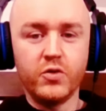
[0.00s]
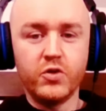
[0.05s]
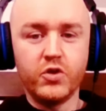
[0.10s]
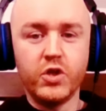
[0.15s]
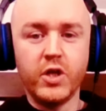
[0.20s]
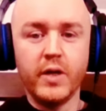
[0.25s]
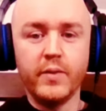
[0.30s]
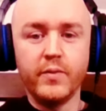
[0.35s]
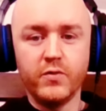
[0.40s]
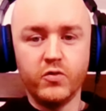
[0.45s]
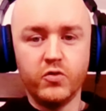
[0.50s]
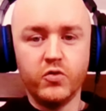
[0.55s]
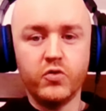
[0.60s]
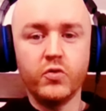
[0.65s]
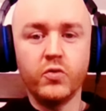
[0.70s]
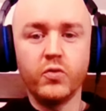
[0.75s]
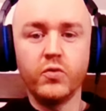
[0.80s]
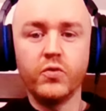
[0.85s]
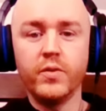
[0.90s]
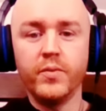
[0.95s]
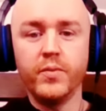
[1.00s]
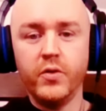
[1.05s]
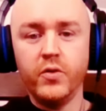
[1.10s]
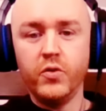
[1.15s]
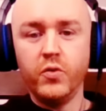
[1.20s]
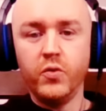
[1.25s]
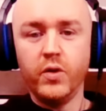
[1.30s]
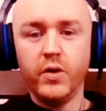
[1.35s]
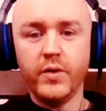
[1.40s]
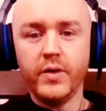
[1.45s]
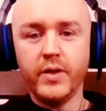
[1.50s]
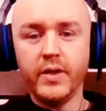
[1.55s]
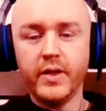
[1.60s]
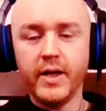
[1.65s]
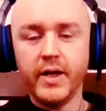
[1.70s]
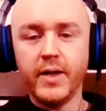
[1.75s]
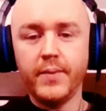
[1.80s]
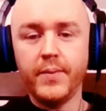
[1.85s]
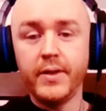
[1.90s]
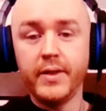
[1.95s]
gem of truth about who I
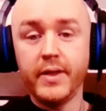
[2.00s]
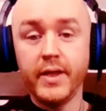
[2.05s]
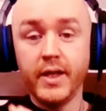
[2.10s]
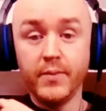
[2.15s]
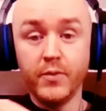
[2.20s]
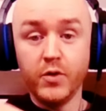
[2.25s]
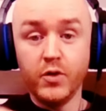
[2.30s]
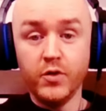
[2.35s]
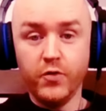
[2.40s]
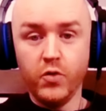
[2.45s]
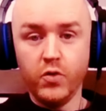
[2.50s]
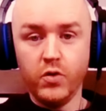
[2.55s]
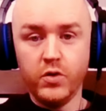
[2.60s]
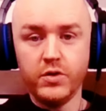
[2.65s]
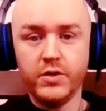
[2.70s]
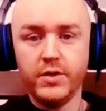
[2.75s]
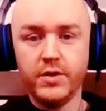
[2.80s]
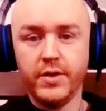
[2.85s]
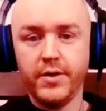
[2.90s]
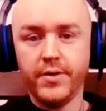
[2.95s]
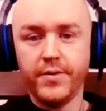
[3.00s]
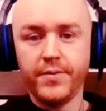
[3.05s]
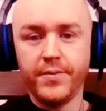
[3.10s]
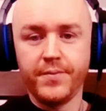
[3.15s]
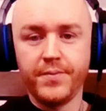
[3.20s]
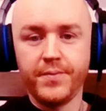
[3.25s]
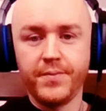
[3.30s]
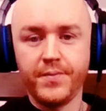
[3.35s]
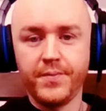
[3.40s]
really am, and then I'm going to focus there.